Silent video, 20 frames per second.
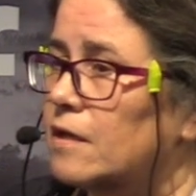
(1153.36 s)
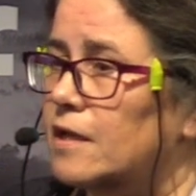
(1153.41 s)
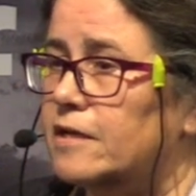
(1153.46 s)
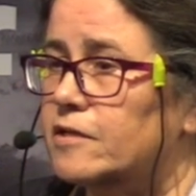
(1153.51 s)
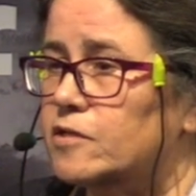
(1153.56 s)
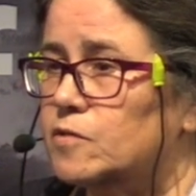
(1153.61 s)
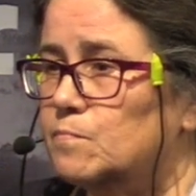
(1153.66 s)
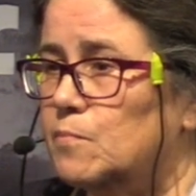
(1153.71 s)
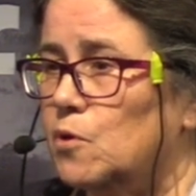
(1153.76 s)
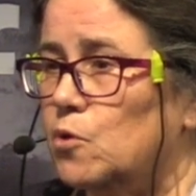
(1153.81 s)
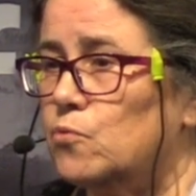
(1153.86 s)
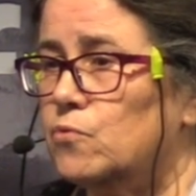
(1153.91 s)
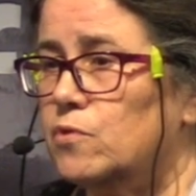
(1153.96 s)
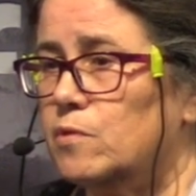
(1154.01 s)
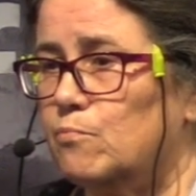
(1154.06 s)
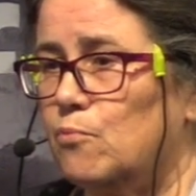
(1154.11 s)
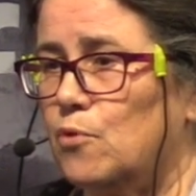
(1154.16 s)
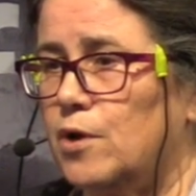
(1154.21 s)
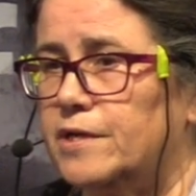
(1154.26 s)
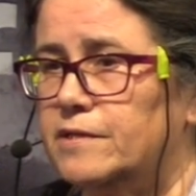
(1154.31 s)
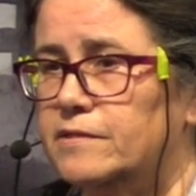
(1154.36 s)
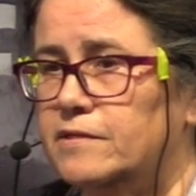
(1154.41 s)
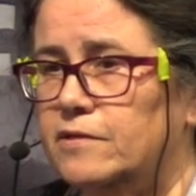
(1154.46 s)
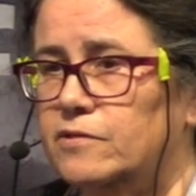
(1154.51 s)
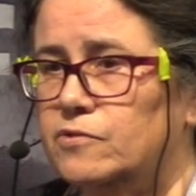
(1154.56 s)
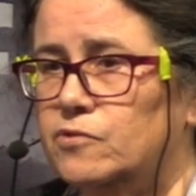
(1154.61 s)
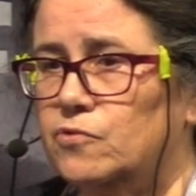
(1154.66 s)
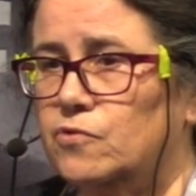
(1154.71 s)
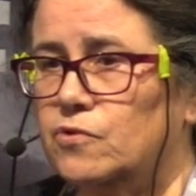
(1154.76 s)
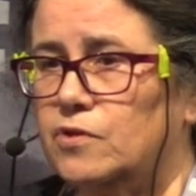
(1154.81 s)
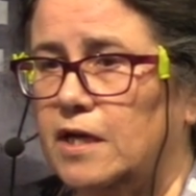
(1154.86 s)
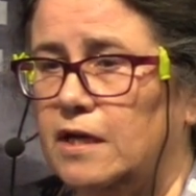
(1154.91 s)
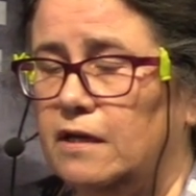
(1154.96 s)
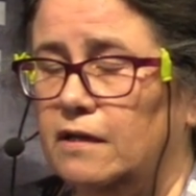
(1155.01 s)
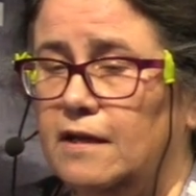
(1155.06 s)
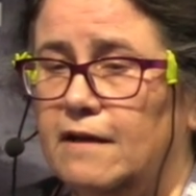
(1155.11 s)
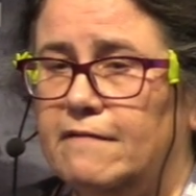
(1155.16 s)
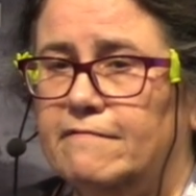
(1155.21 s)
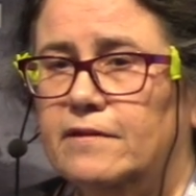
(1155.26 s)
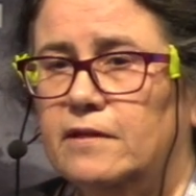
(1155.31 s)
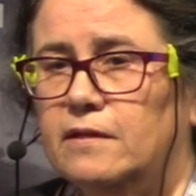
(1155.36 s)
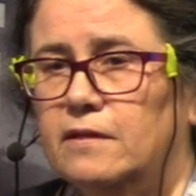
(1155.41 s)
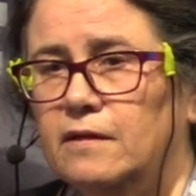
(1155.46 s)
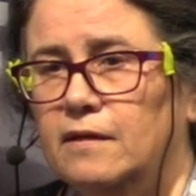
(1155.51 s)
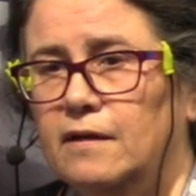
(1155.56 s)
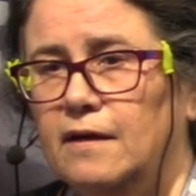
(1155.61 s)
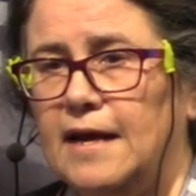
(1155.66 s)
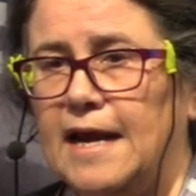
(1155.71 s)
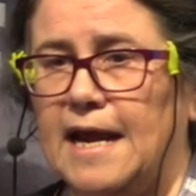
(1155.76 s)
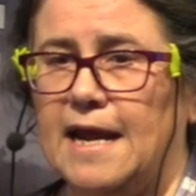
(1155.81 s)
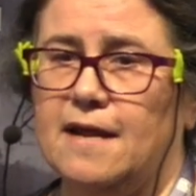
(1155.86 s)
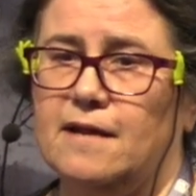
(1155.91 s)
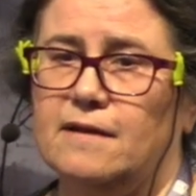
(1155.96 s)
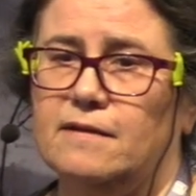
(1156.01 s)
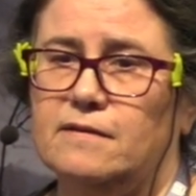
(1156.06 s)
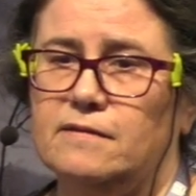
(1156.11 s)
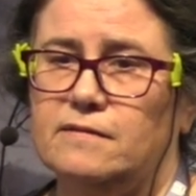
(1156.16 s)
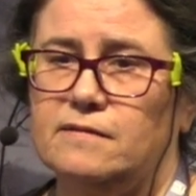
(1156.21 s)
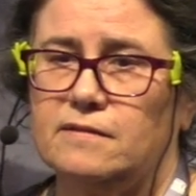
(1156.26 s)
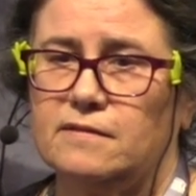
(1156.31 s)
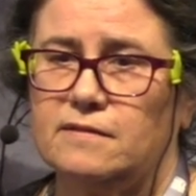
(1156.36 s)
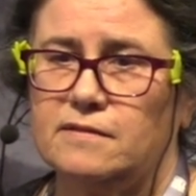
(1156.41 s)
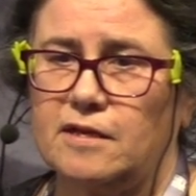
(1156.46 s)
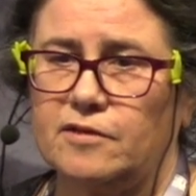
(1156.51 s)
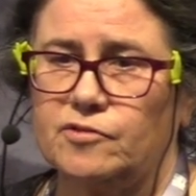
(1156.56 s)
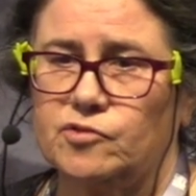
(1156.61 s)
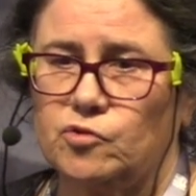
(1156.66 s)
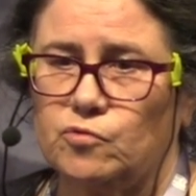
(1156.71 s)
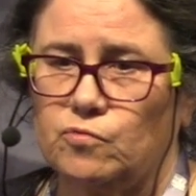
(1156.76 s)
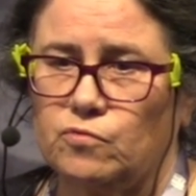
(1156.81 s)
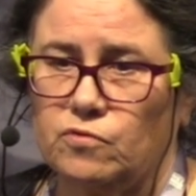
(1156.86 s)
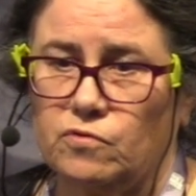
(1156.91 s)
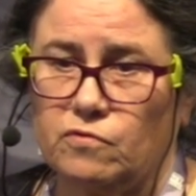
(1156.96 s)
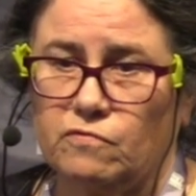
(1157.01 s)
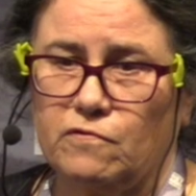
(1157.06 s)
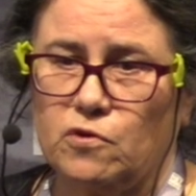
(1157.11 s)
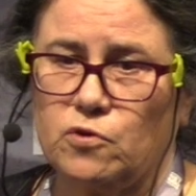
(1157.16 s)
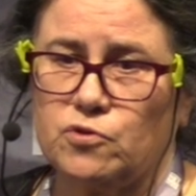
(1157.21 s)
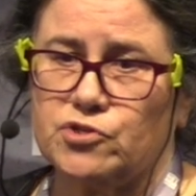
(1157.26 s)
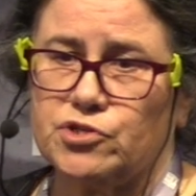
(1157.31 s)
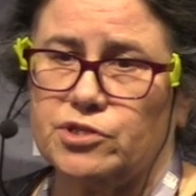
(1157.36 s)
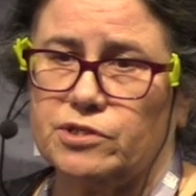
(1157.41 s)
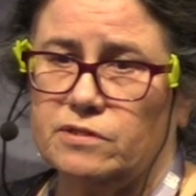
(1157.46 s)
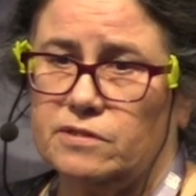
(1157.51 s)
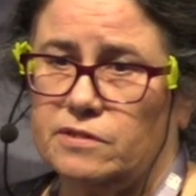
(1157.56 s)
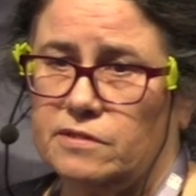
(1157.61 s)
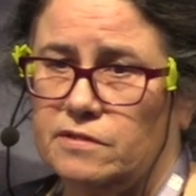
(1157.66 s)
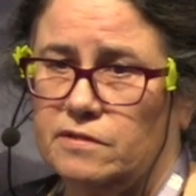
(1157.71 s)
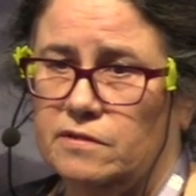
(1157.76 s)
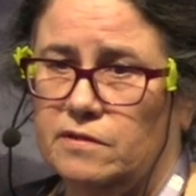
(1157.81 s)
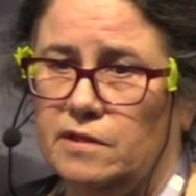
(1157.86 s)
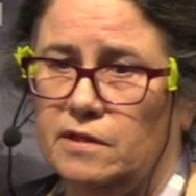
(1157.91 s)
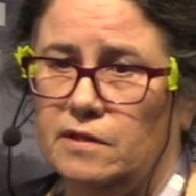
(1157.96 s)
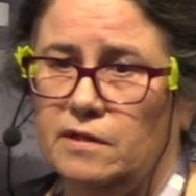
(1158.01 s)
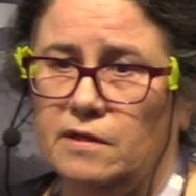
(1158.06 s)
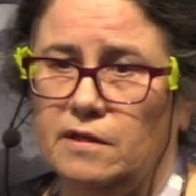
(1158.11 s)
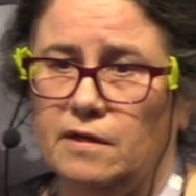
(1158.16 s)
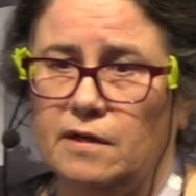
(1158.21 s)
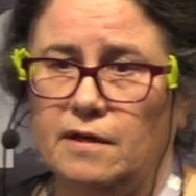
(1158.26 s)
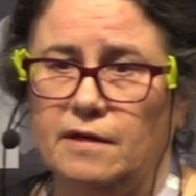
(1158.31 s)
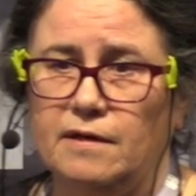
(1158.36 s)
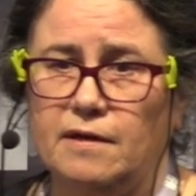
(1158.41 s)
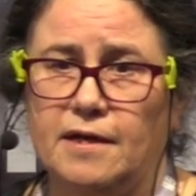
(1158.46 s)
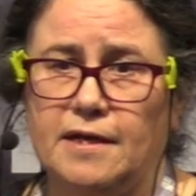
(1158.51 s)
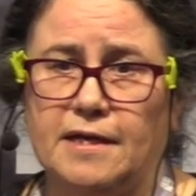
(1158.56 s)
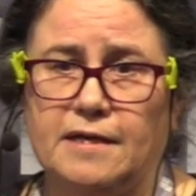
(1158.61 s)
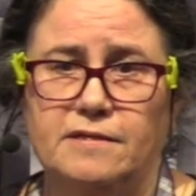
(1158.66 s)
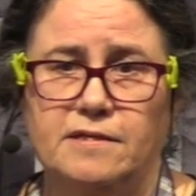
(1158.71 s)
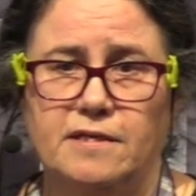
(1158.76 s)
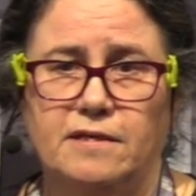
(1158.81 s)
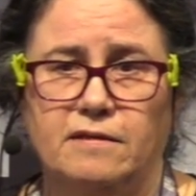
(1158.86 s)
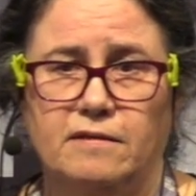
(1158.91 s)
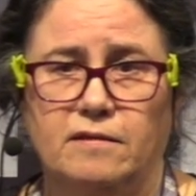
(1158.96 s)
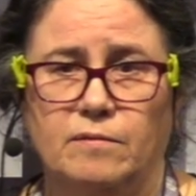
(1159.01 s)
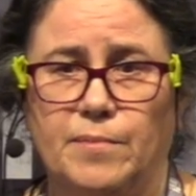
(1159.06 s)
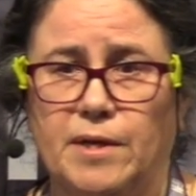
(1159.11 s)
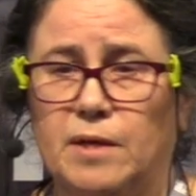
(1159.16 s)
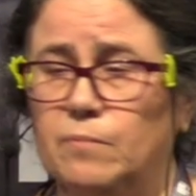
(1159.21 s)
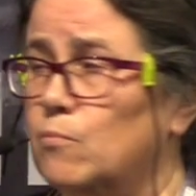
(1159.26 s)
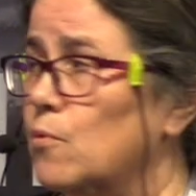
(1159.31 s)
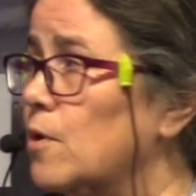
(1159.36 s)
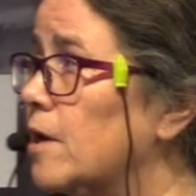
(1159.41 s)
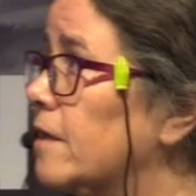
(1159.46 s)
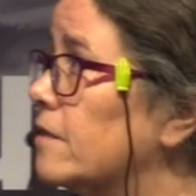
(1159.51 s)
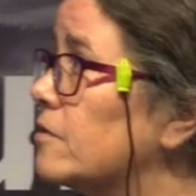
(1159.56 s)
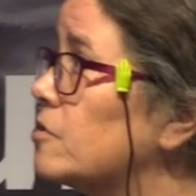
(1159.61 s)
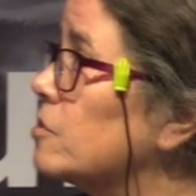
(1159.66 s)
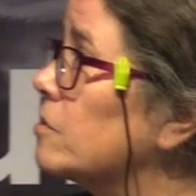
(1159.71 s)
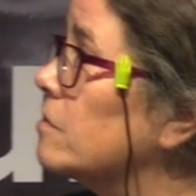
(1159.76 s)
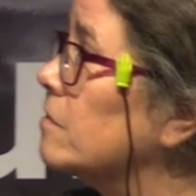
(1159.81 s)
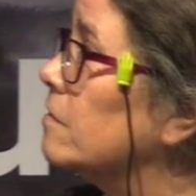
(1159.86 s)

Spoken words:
that is both the predecessor, 9.11, and the successor versions, 9.18 in the main branch.